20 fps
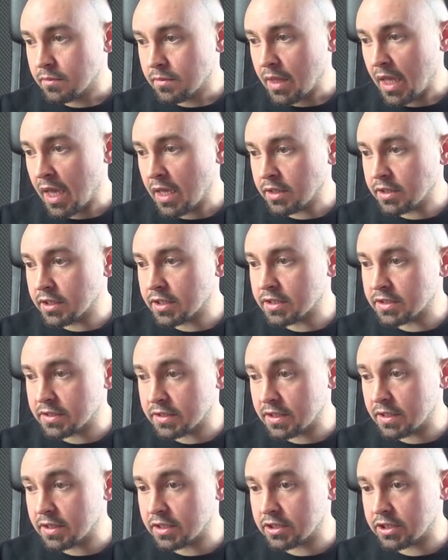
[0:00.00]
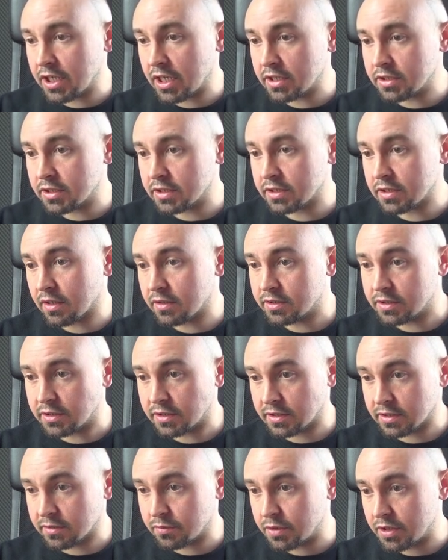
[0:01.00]
And you can see the changes on your
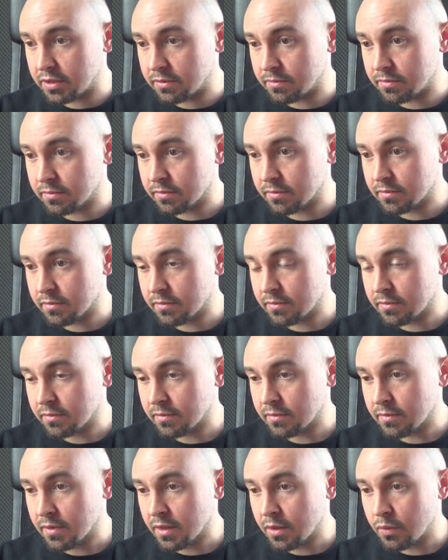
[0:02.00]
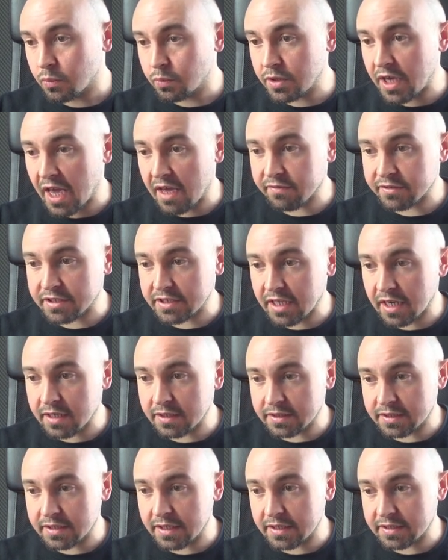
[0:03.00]
screen. We have style
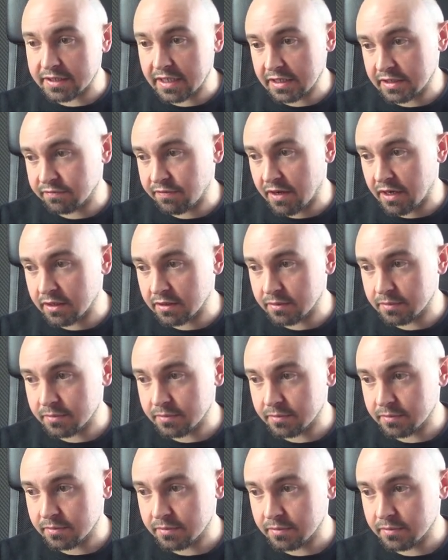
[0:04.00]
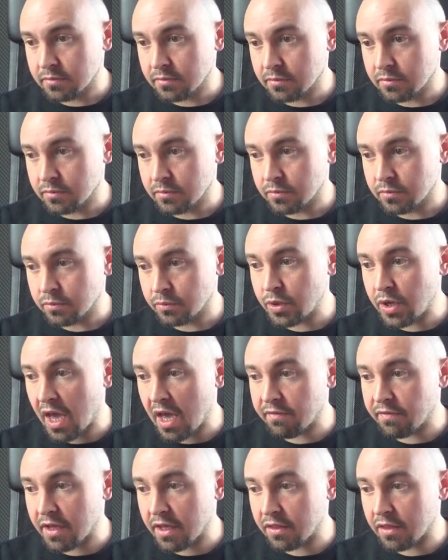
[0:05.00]
CSS file. We
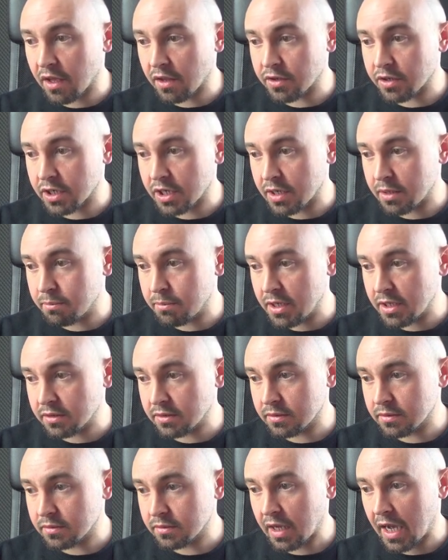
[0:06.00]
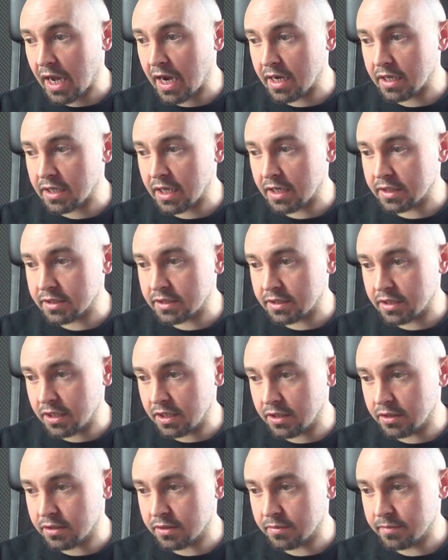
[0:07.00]
have another commit highlighted
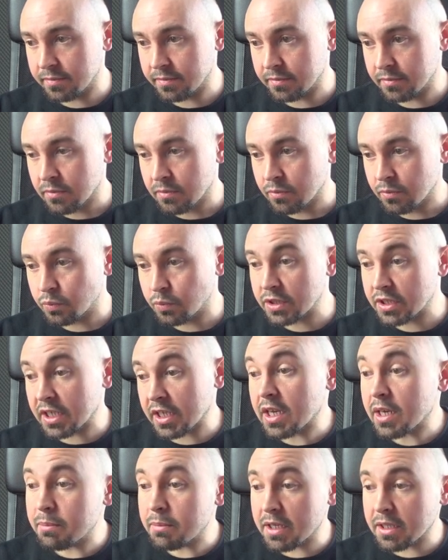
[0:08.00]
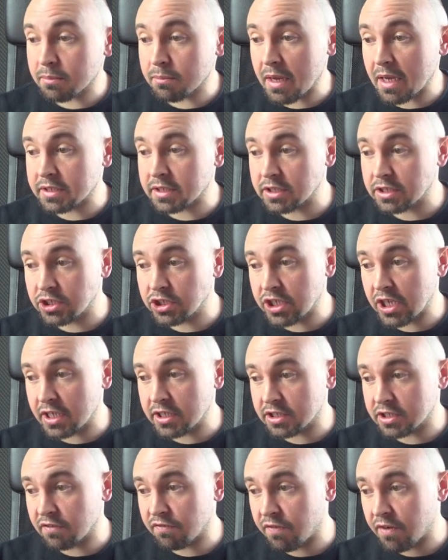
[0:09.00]
here with the commit message
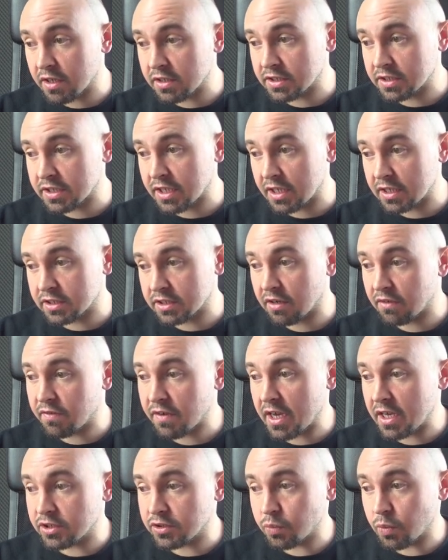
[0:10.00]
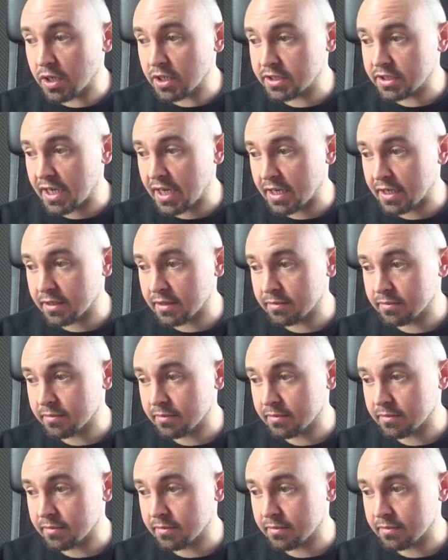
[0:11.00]
change the font size of H1 tag,